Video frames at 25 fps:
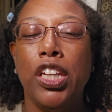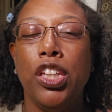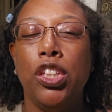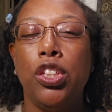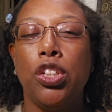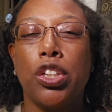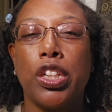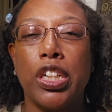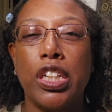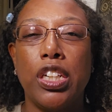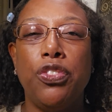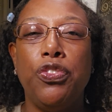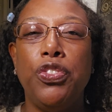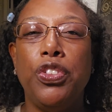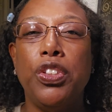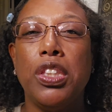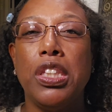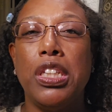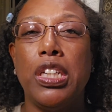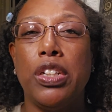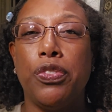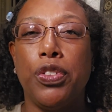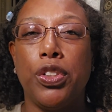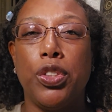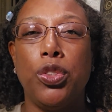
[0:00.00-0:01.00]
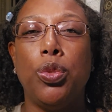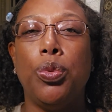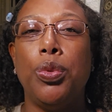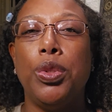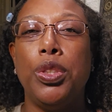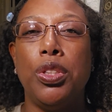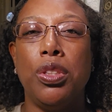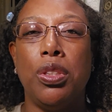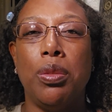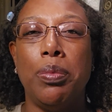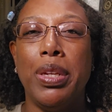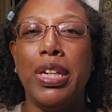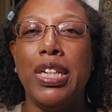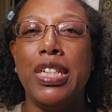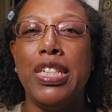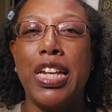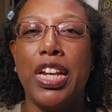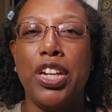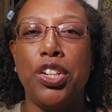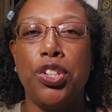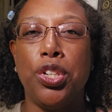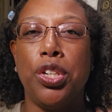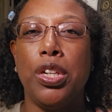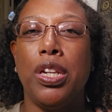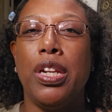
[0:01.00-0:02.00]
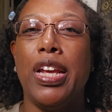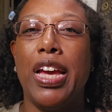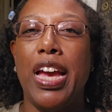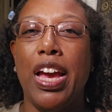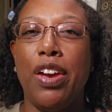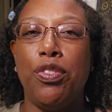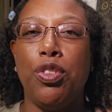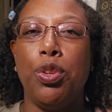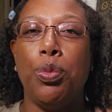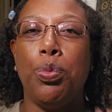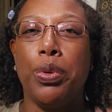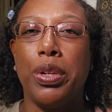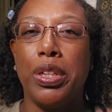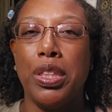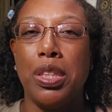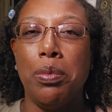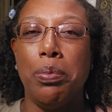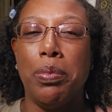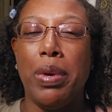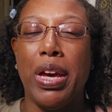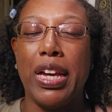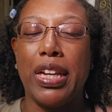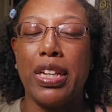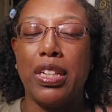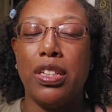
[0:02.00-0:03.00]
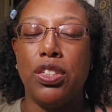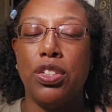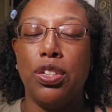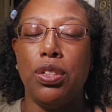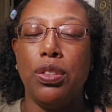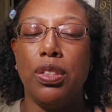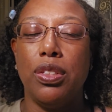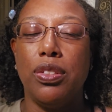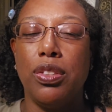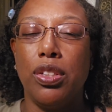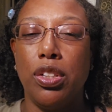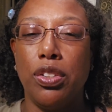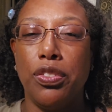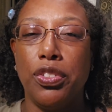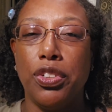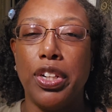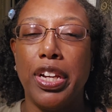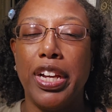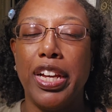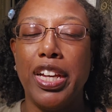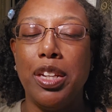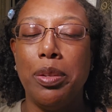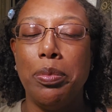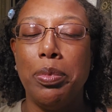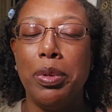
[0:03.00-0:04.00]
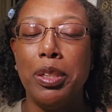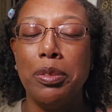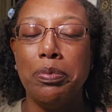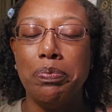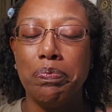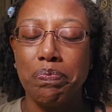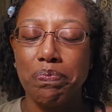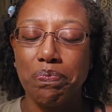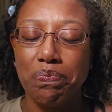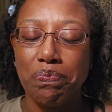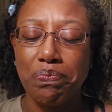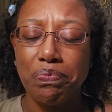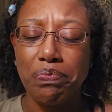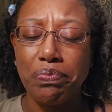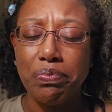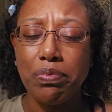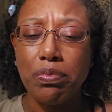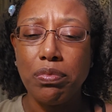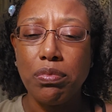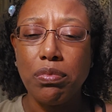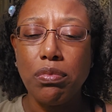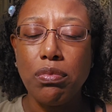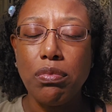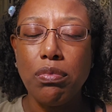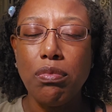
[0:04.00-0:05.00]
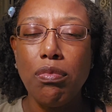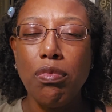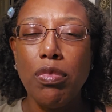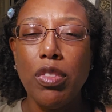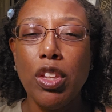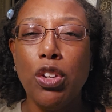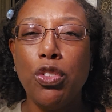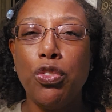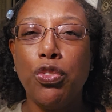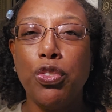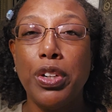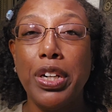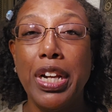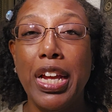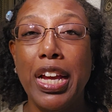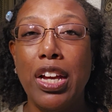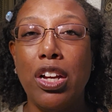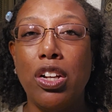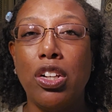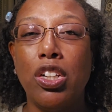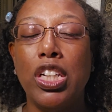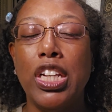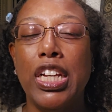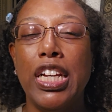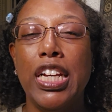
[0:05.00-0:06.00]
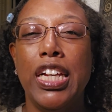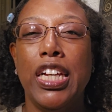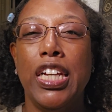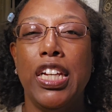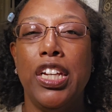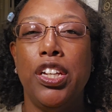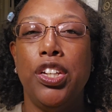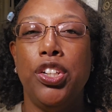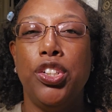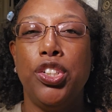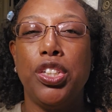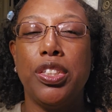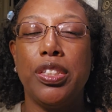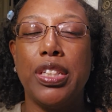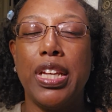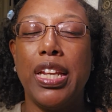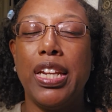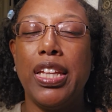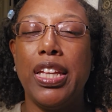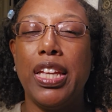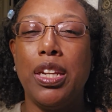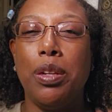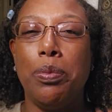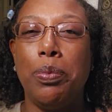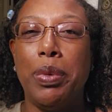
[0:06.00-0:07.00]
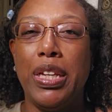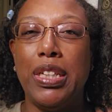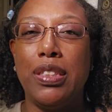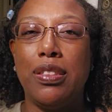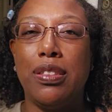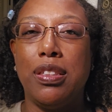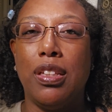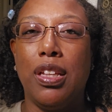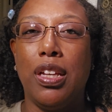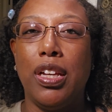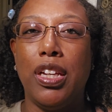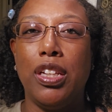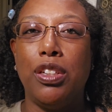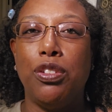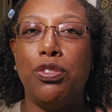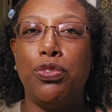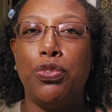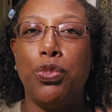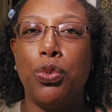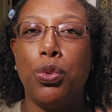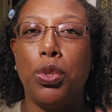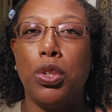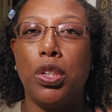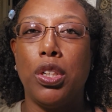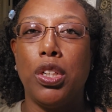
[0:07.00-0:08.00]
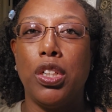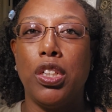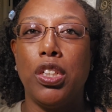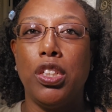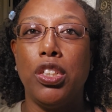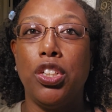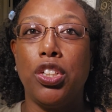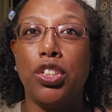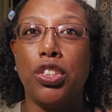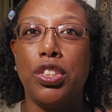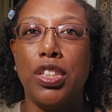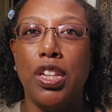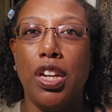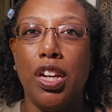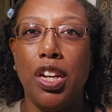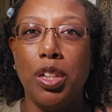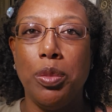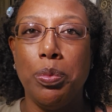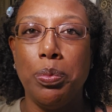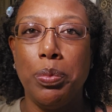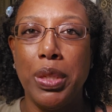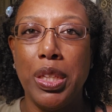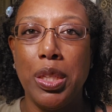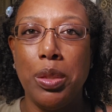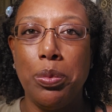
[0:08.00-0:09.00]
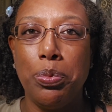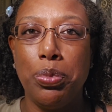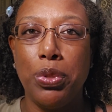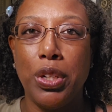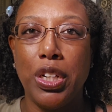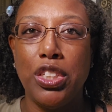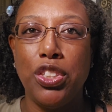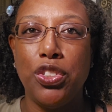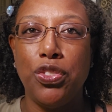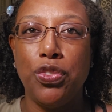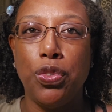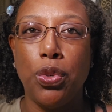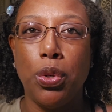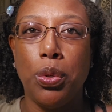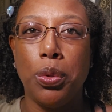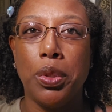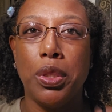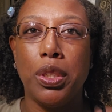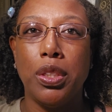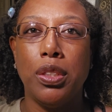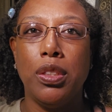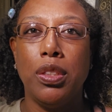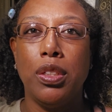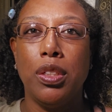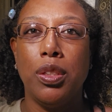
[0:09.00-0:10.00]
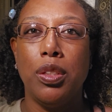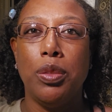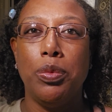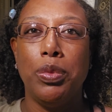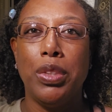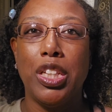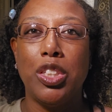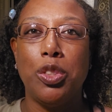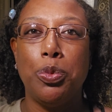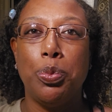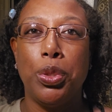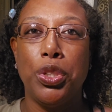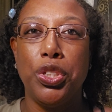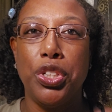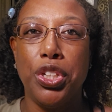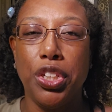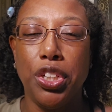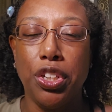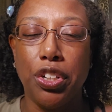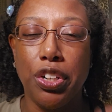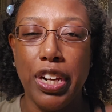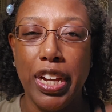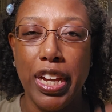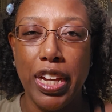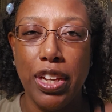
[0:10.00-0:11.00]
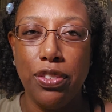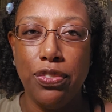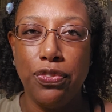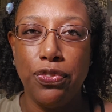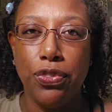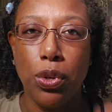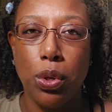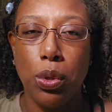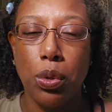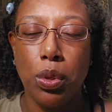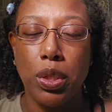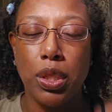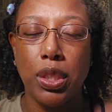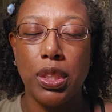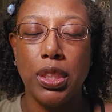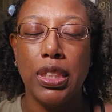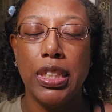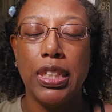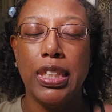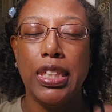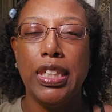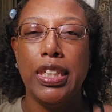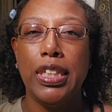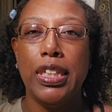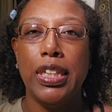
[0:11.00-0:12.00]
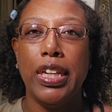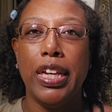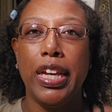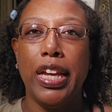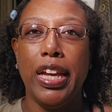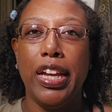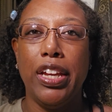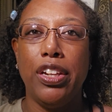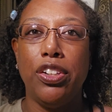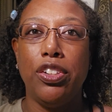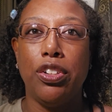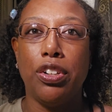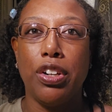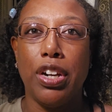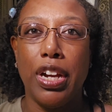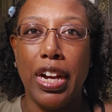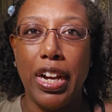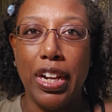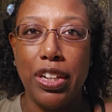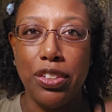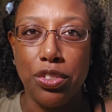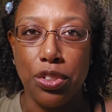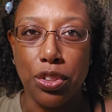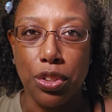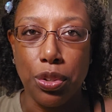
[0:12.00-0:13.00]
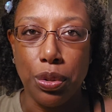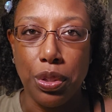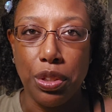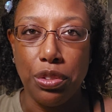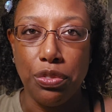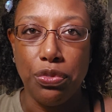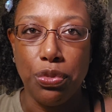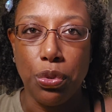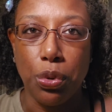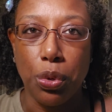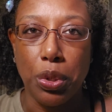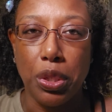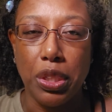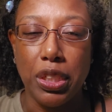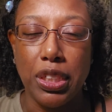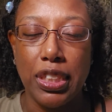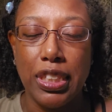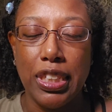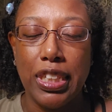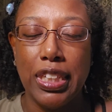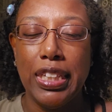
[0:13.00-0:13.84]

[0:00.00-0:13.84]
You're going to feel the difference when we do the meditation and I have you bring them back into the center of your head. But for now, just kind of get a baseline for your tongue being pressed forward. That's pushing your head forward and your eyes are going forward.